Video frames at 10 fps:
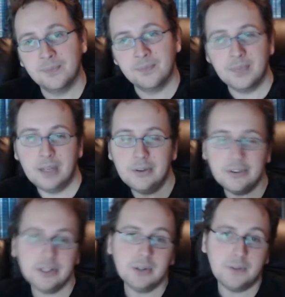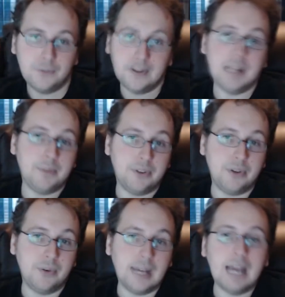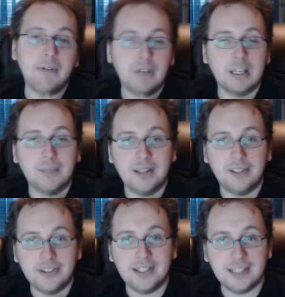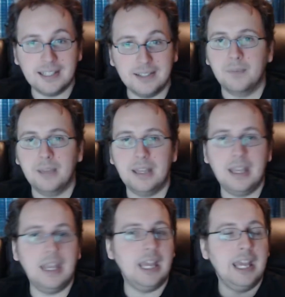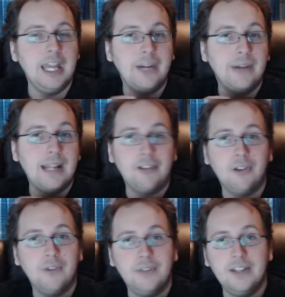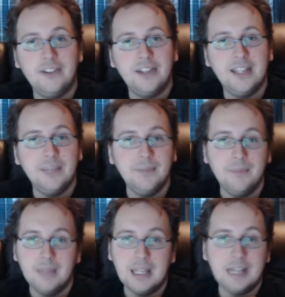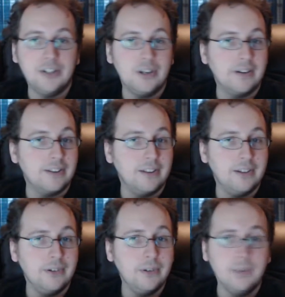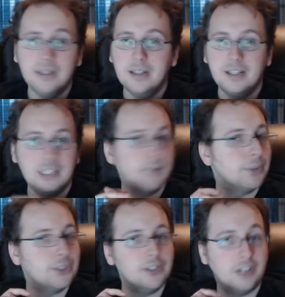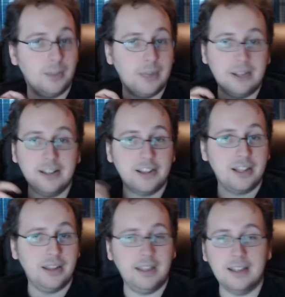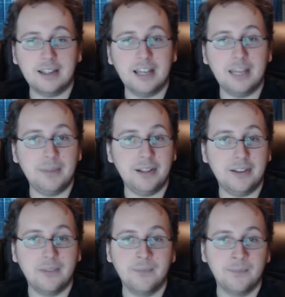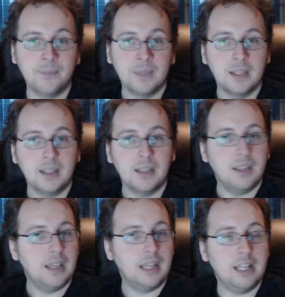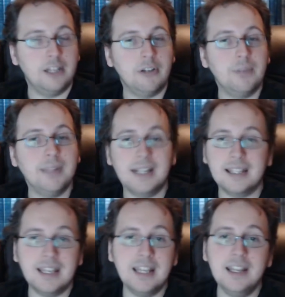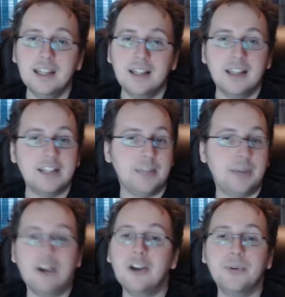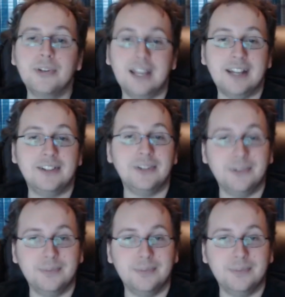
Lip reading: It was still a fun episode, I would recommend seeing it. Anyway, that's all for this time. I'm Jargus Zero. Tell me what you thought about this in the comments. And until we meet again, let that power protect you.